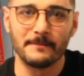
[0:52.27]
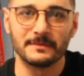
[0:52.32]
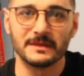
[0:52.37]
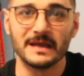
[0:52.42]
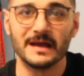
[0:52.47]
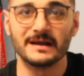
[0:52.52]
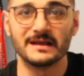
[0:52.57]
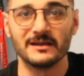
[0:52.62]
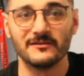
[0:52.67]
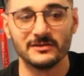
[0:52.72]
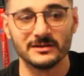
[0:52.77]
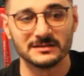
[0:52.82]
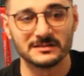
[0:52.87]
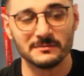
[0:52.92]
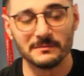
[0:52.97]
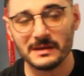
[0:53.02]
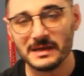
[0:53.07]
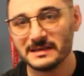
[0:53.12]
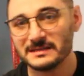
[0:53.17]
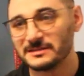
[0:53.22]
he had given it to
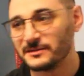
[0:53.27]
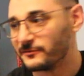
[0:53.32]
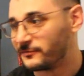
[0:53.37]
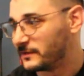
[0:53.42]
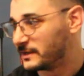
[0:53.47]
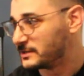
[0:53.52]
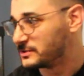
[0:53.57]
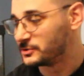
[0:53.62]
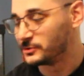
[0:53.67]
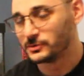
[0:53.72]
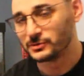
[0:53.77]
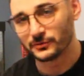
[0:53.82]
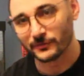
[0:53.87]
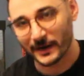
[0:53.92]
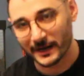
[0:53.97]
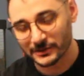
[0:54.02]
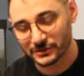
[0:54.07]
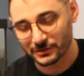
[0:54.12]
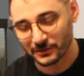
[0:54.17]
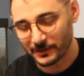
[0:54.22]
me to feed to a
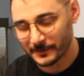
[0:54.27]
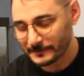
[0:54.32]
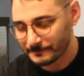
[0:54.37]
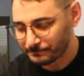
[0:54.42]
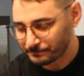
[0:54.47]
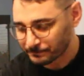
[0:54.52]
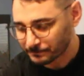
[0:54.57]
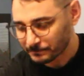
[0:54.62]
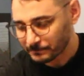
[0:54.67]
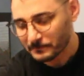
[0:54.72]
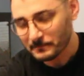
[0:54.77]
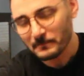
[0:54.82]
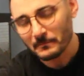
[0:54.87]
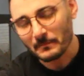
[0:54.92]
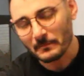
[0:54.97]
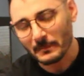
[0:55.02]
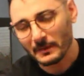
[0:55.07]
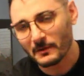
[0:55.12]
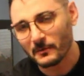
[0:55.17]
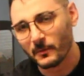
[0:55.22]
tarantula.
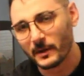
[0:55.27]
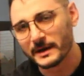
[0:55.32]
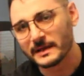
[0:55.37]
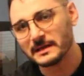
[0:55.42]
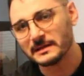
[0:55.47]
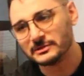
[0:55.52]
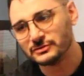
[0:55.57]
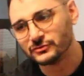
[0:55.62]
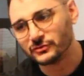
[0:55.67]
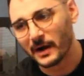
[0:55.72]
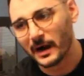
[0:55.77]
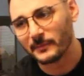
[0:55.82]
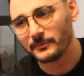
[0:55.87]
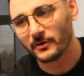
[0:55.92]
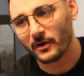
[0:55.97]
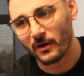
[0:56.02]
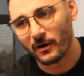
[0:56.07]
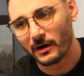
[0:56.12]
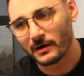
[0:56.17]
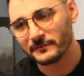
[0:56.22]
When he
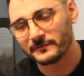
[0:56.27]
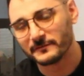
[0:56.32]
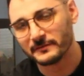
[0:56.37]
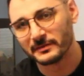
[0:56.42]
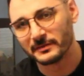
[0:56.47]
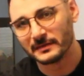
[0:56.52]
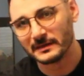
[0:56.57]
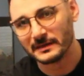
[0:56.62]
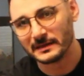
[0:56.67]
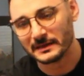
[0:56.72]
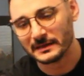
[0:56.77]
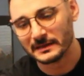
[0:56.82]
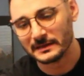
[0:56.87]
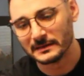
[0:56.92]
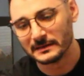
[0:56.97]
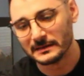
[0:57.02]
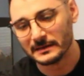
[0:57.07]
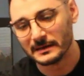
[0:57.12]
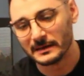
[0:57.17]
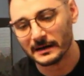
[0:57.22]
dropped off
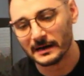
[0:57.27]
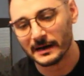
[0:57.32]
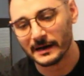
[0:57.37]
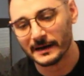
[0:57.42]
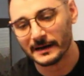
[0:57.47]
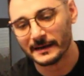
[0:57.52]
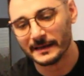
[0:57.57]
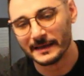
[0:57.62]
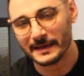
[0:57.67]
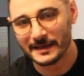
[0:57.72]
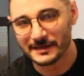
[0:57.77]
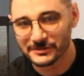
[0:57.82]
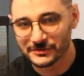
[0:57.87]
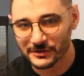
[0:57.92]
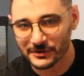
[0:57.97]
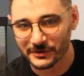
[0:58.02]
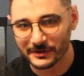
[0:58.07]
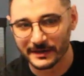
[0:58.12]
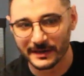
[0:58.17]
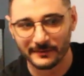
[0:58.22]
the
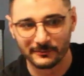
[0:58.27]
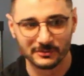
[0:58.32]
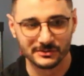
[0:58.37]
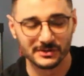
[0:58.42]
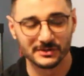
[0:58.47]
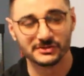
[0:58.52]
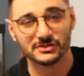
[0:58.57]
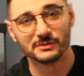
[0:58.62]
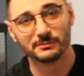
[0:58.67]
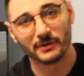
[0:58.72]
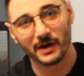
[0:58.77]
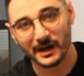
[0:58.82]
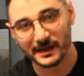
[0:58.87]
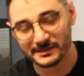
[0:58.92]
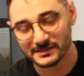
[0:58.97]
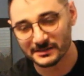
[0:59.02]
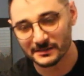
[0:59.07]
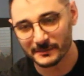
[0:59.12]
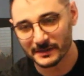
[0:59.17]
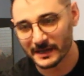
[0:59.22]
hisser, it was a
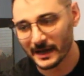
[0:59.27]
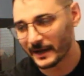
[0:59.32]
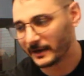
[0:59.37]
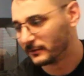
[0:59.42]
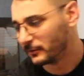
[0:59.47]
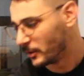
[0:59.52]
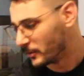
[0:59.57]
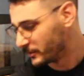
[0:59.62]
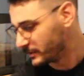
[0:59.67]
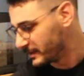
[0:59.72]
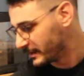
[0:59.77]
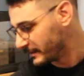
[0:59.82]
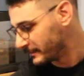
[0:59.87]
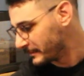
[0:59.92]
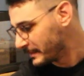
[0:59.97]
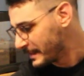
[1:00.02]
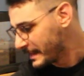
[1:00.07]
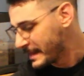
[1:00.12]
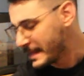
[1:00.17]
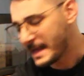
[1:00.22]
surprise to me. I loaned
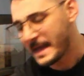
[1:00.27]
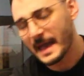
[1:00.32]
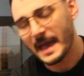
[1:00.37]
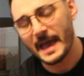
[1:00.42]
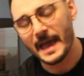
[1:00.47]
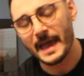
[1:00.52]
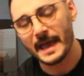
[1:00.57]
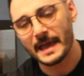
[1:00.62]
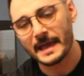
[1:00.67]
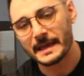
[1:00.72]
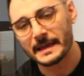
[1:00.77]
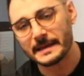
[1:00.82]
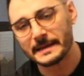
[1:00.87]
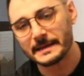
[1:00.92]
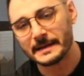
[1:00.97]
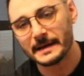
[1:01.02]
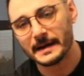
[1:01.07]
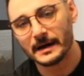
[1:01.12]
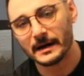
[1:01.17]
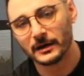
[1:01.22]
him
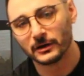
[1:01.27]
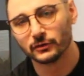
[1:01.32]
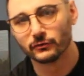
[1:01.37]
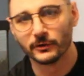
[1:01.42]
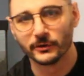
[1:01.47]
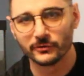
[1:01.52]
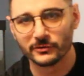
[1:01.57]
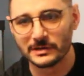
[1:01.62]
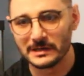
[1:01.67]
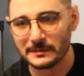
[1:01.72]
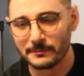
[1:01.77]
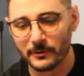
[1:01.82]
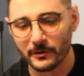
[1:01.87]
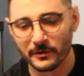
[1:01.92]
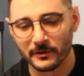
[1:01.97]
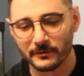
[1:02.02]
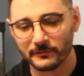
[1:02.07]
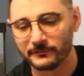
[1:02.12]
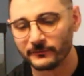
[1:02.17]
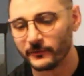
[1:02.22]
a critter
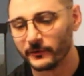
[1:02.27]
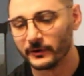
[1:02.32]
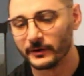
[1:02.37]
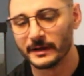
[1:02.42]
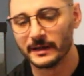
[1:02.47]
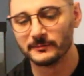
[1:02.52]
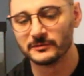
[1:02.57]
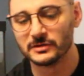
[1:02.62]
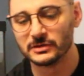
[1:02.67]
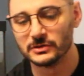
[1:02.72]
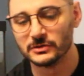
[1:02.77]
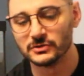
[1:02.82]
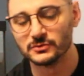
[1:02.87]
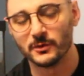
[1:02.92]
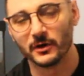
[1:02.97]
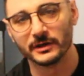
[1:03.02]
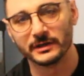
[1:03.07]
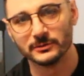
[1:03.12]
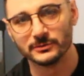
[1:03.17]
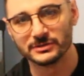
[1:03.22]
keeper for him to use
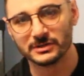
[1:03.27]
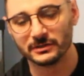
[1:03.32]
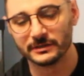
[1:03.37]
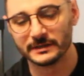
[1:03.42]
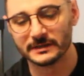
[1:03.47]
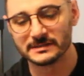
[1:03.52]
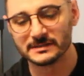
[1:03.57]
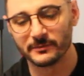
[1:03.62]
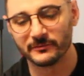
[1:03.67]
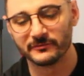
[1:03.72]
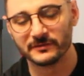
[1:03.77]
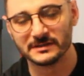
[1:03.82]
while he was cleaning some of